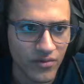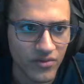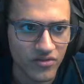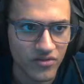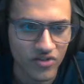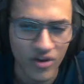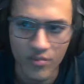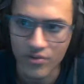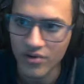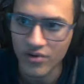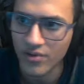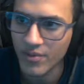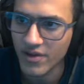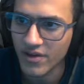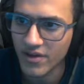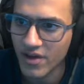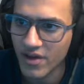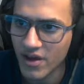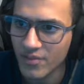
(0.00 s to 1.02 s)
the shape, we're going to make
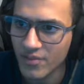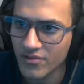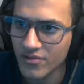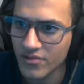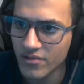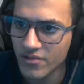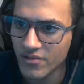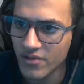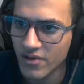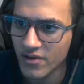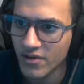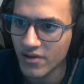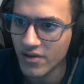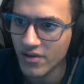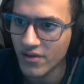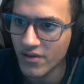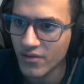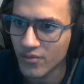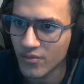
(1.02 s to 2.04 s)
a capsule.
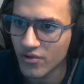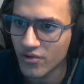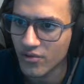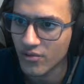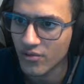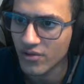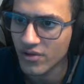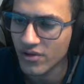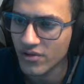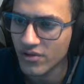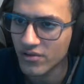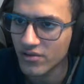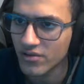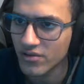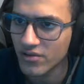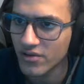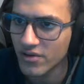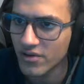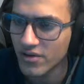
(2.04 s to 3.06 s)
And then we're going to go
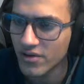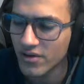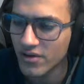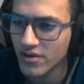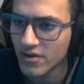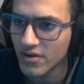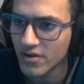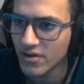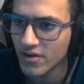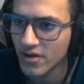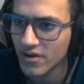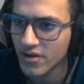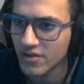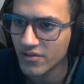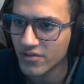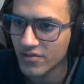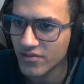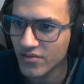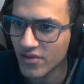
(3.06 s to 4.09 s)
here and
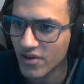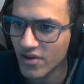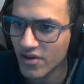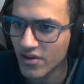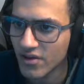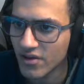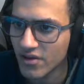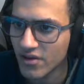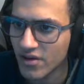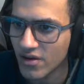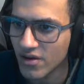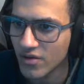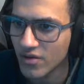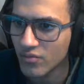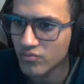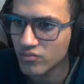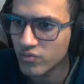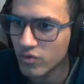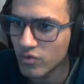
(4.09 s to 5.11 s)
say
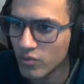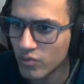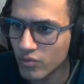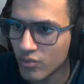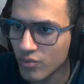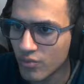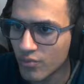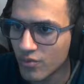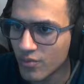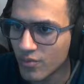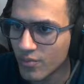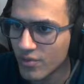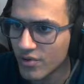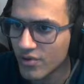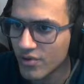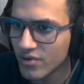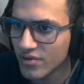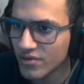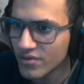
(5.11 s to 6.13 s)
boop, boop,
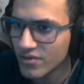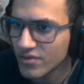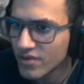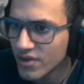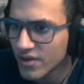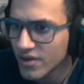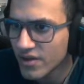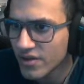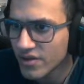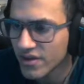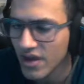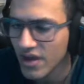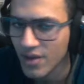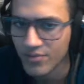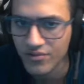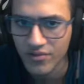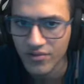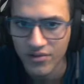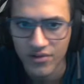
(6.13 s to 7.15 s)
boop.
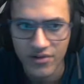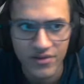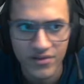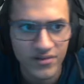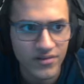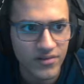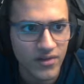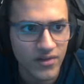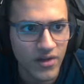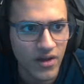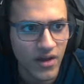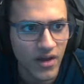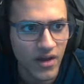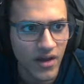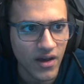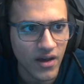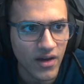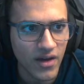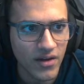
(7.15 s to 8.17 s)
Capsule, there it is.
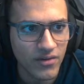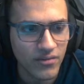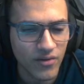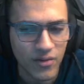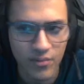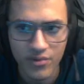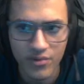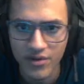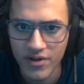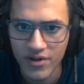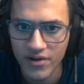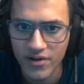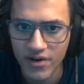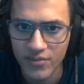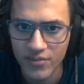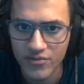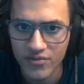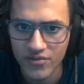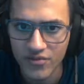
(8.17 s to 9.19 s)
And for our player,
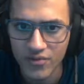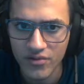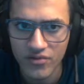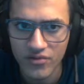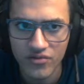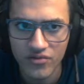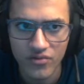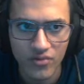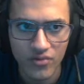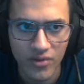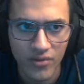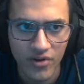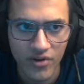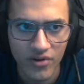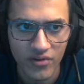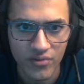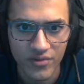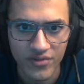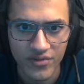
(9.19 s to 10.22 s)
I'm not going to
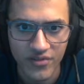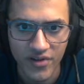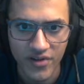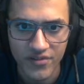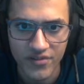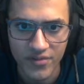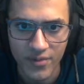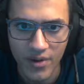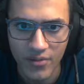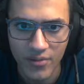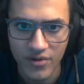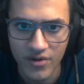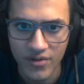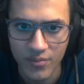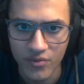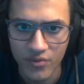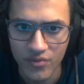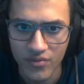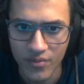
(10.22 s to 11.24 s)
resize him. I'm going
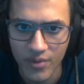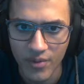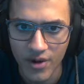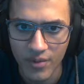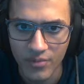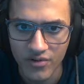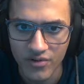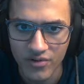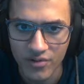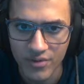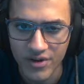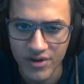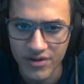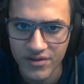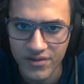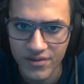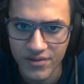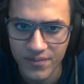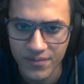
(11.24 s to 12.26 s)
to move him up a little
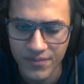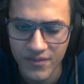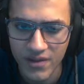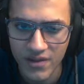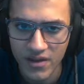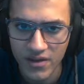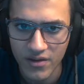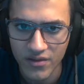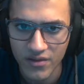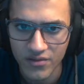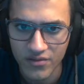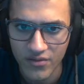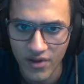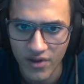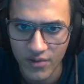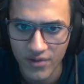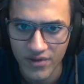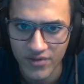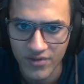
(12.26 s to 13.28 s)
bit. So
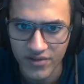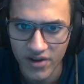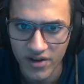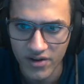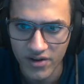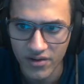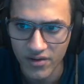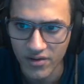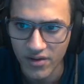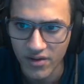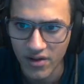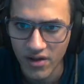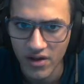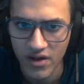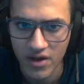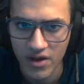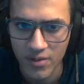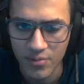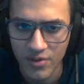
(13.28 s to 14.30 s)
that way he's kind of
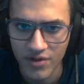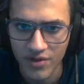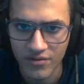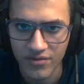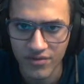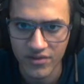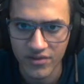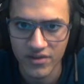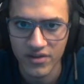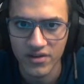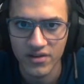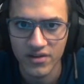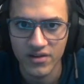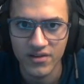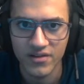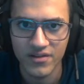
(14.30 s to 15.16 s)
above the,